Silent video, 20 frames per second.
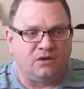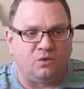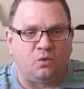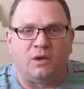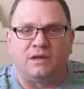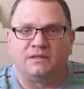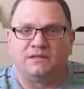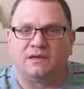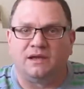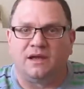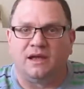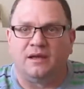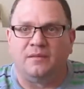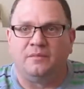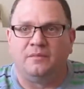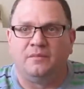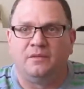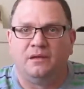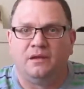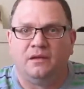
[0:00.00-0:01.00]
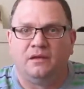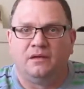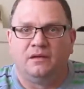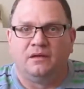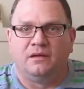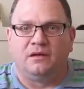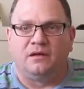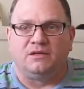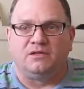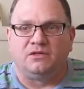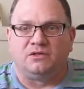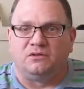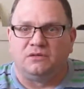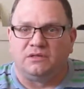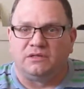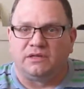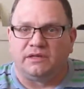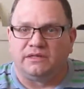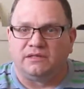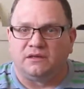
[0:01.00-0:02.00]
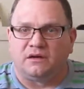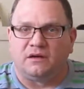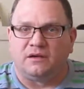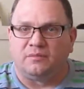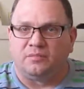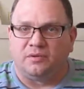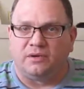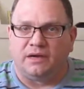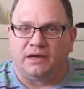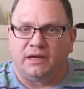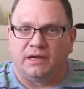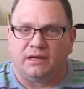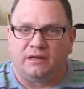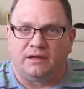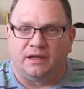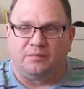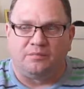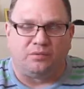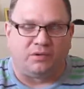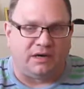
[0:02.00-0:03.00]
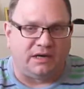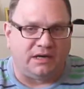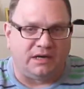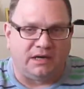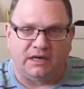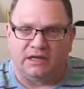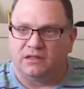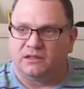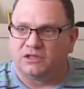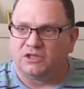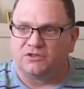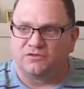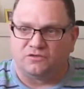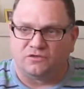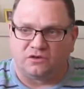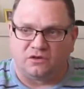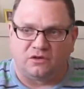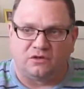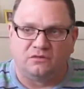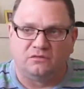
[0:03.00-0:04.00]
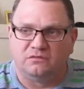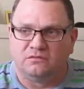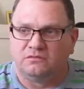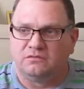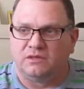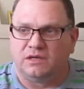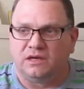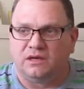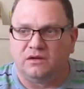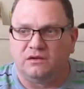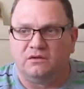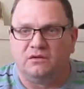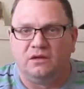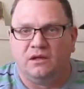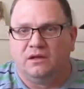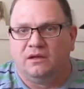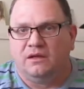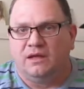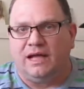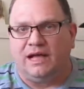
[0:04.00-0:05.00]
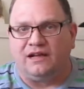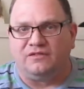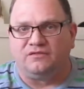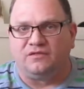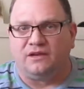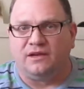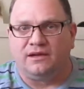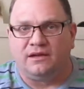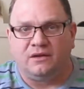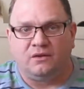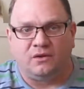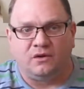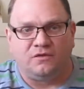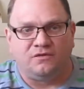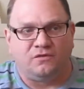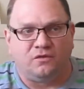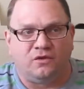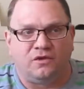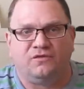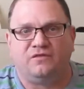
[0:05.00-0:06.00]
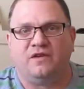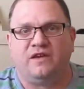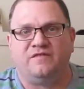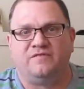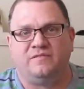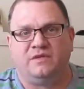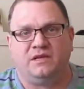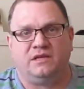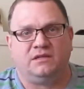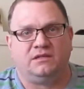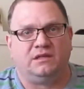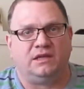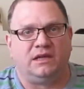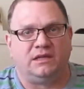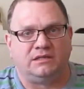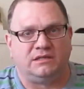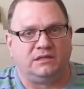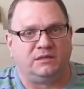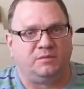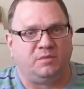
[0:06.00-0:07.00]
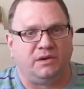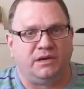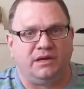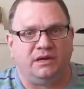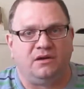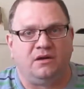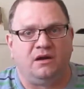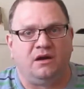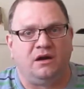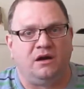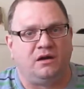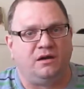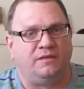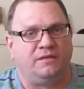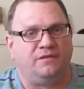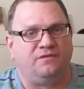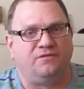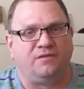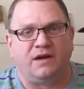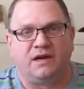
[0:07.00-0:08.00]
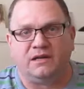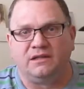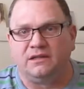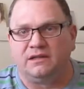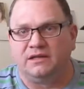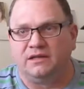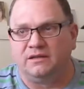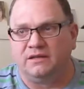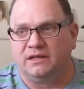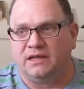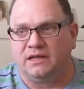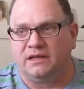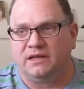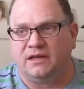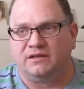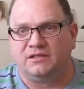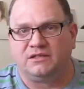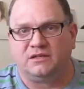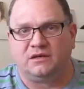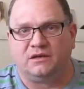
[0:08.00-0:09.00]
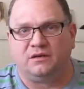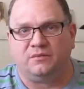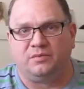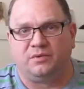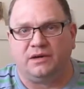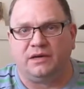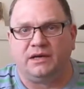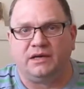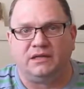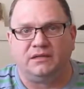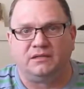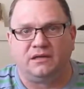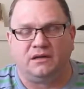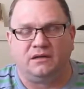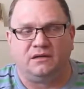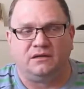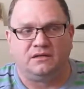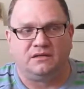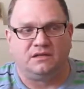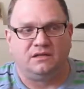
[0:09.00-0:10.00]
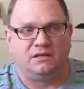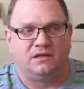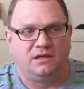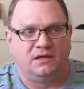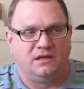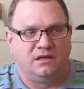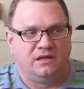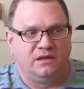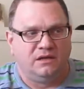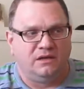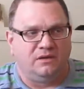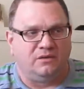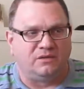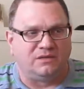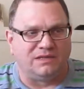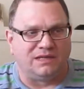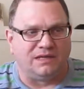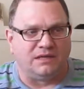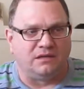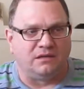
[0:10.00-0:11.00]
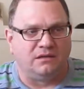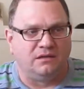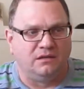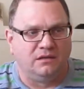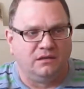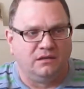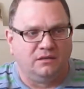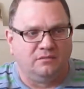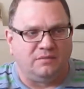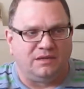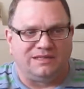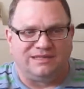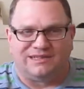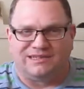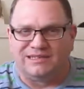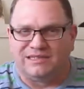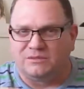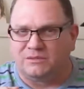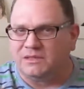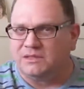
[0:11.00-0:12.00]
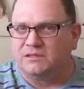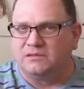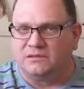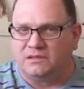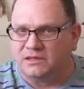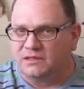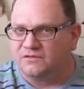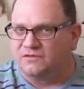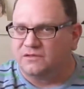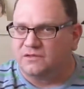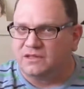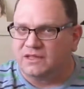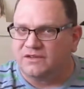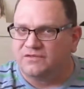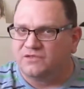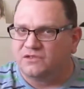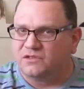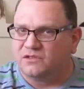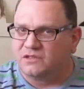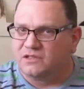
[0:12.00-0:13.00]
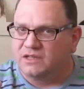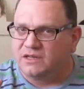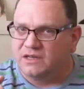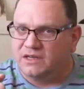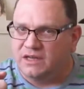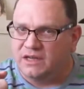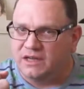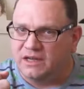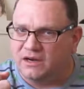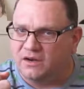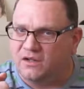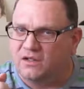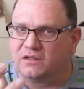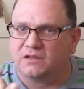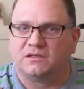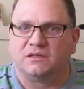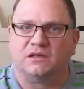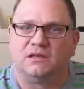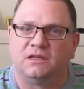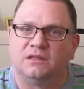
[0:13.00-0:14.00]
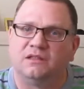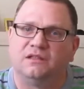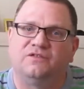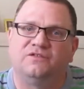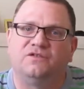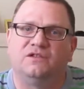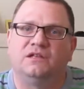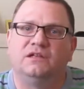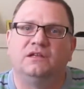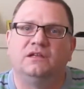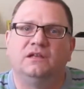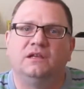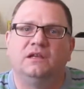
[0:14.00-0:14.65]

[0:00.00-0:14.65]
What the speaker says: one time, as soon as I started praying, I prayed in English for half an hour, 45 minutes, and I was just praying hard. And then finally, in the end, I started praying in tongues, and it was like my tongues went to a different level, and all of a sudden it lifted.